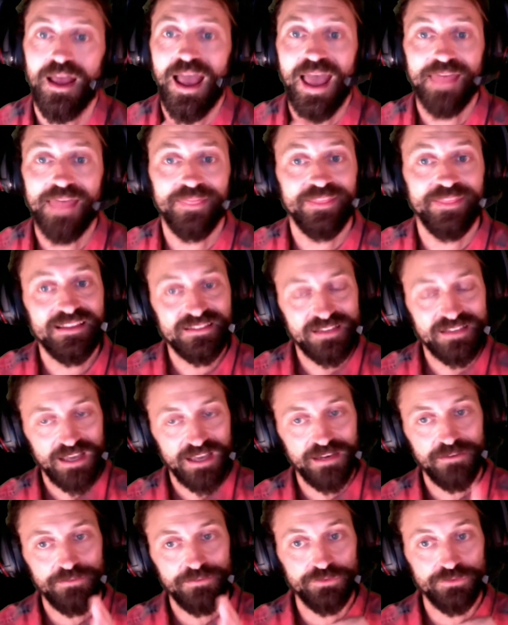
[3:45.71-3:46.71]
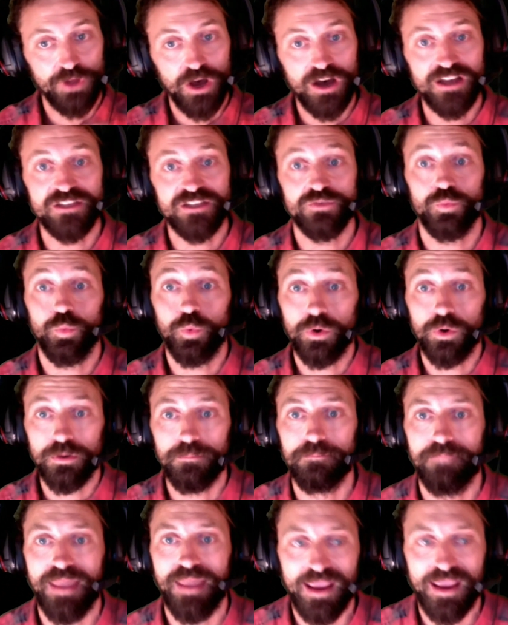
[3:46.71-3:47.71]
and these kind of laws were
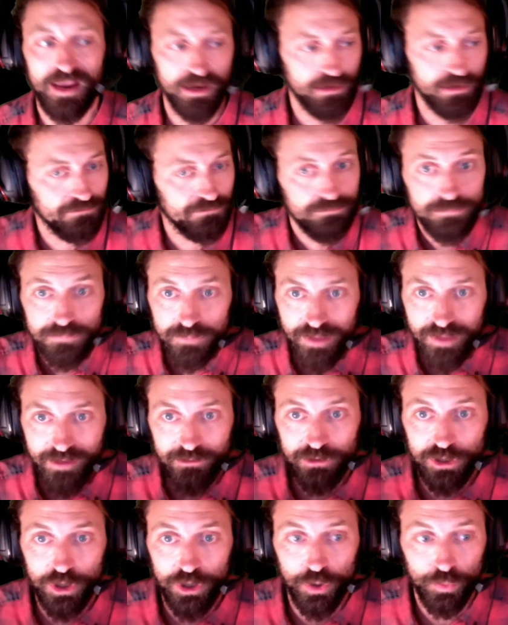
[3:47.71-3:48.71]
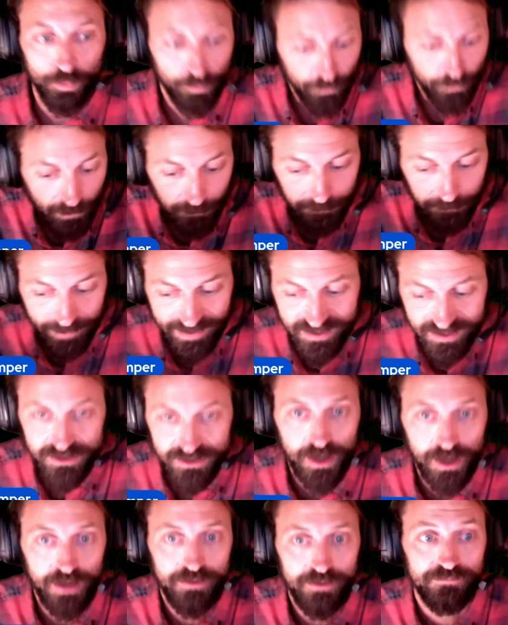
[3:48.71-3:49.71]
made like you know based
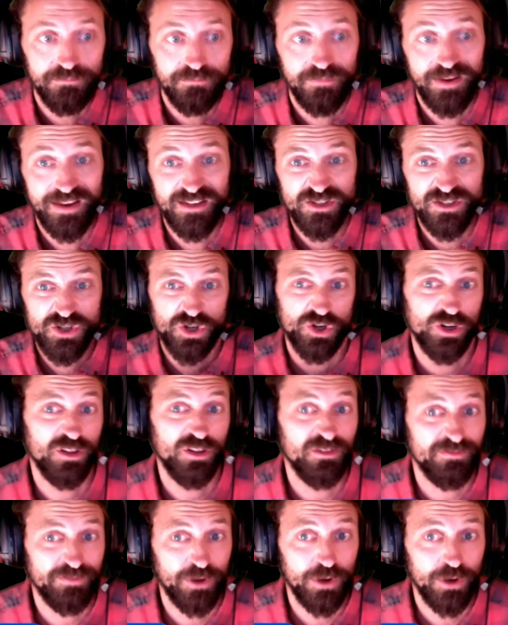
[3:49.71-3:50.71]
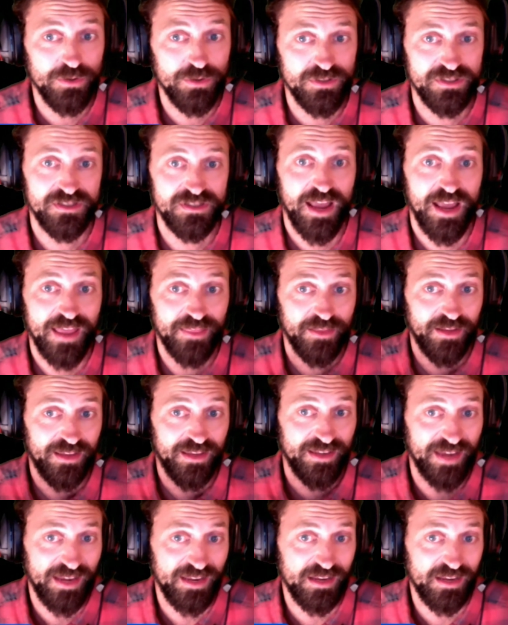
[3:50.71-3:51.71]
on internal votes, and the
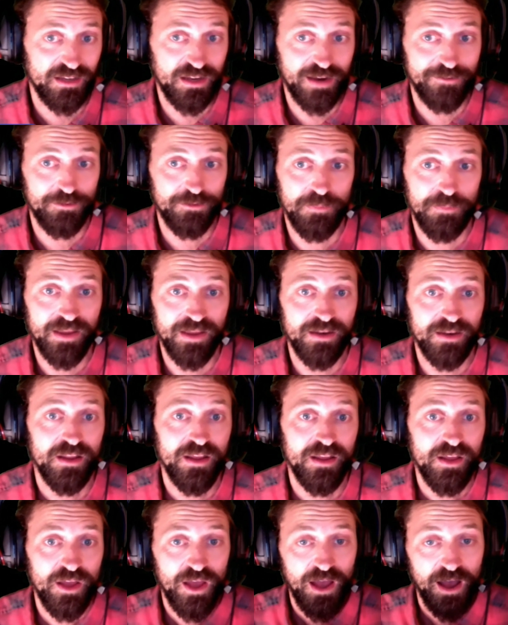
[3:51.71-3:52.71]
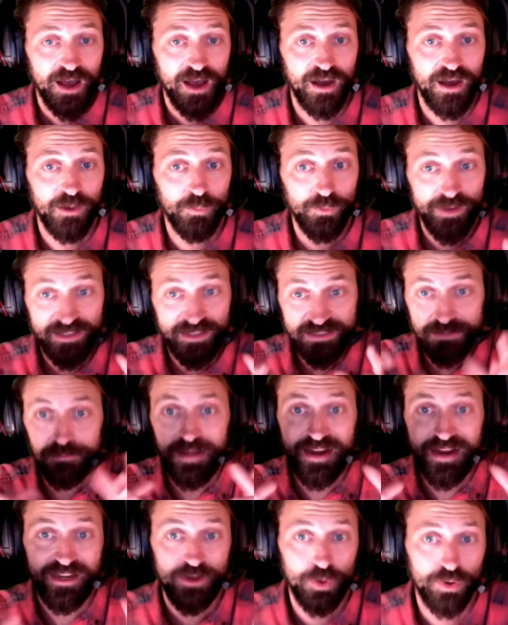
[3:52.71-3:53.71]
Canadian government uh, is a
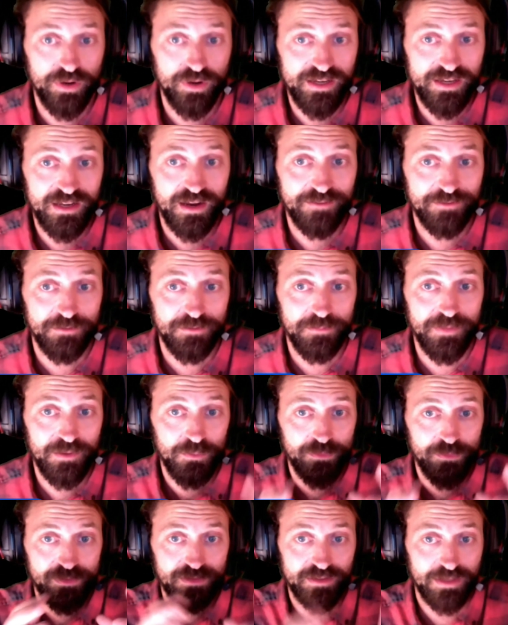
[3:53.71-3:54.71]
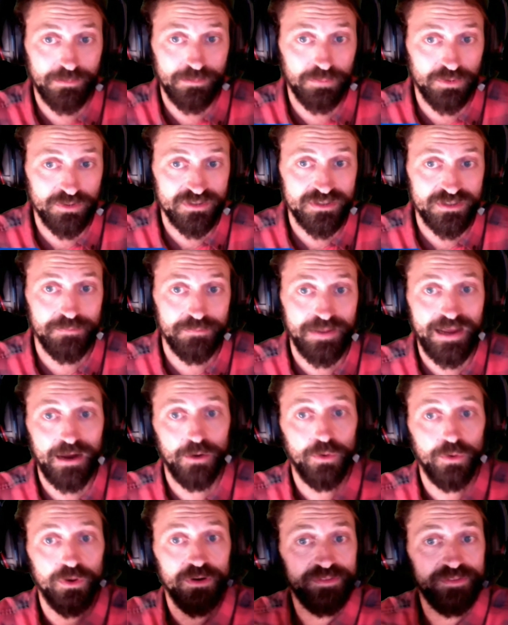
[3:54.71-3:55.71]
minority government with the Liberals in
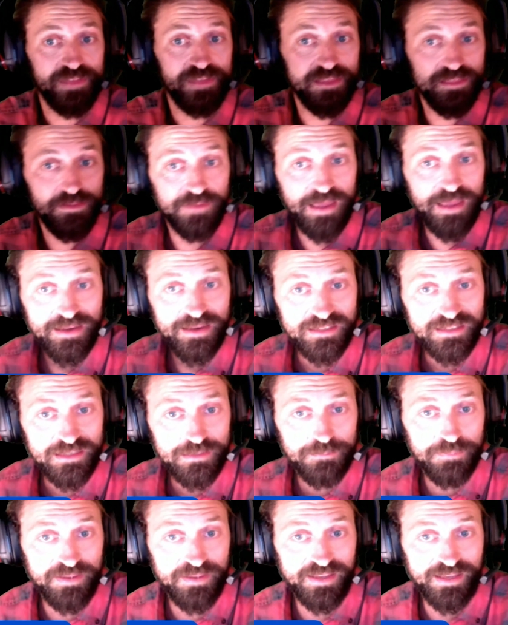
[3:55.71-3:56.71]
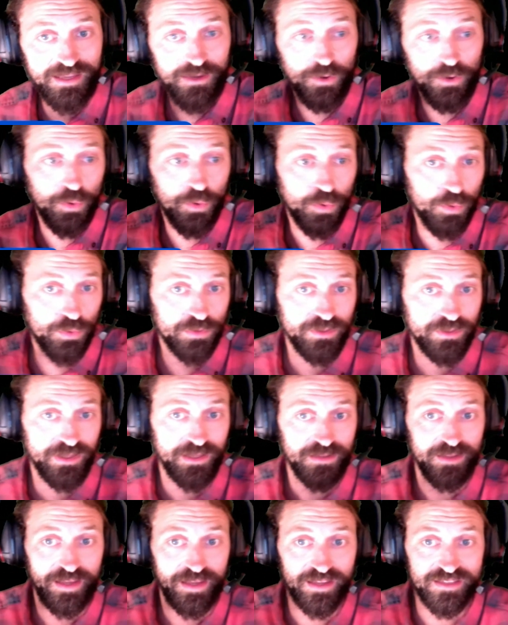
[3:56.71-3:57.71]
power, and then the NDP
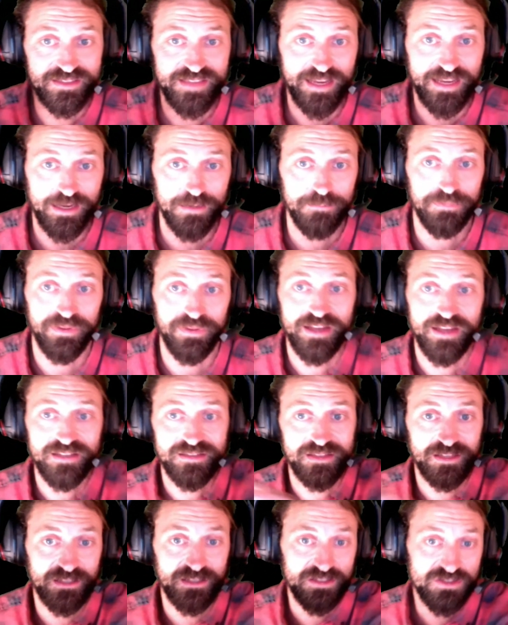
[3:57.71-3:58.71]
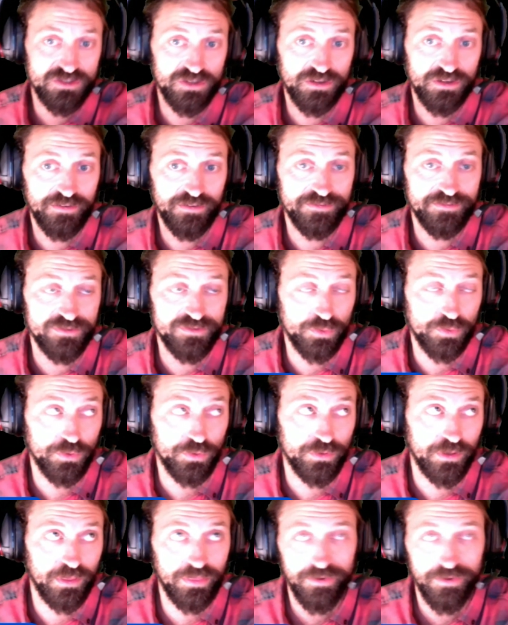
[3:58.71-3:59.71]
holding like second place, and the Conservatives were
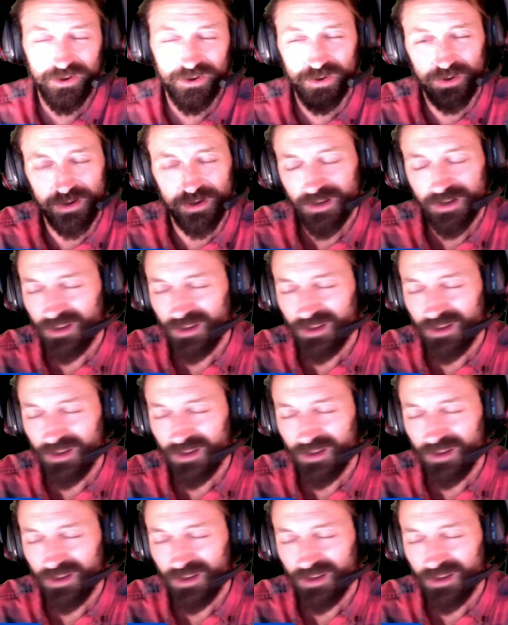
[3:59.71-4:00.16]
holding third, or